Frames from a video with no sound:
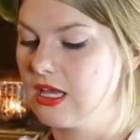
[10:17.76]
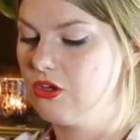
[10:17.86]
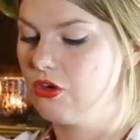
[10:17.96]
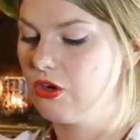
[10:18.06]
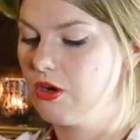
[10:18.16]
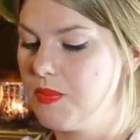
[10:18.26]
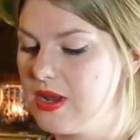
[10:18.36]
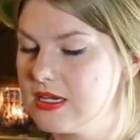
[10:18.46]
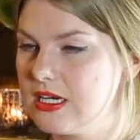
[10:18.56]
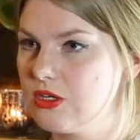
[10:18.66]
that your
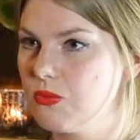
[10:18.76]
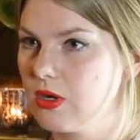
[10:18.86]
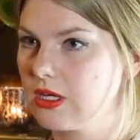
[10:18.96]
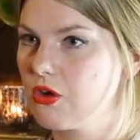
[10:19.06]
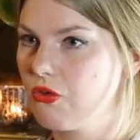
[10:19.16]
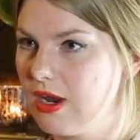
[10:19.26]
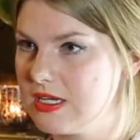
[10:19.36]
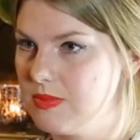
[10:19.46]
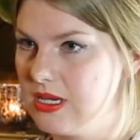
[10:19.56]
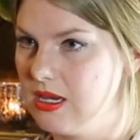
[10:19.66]
ability to work
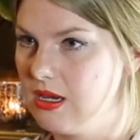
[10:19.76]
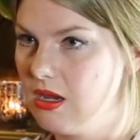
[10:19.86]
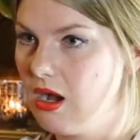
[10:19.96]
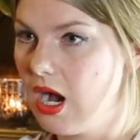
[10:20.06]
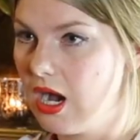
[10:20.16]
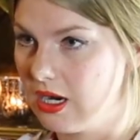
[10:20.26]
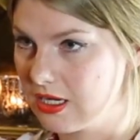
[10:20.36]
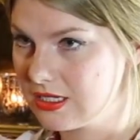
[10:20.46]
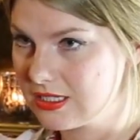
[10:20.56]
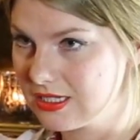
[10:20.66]
incredibly
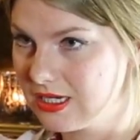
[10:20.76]
hard.